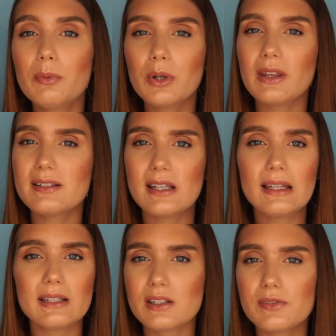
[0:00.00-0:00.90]
really say
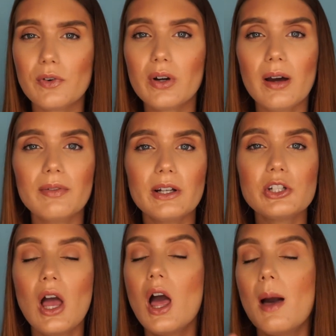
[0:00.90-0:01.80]
that this is full coverage,
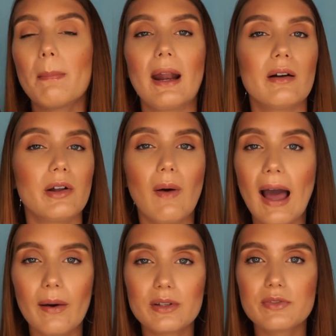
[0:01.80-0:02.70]
but I don't know
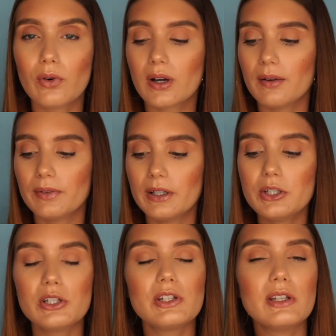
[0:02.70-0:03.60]
how it's full coverage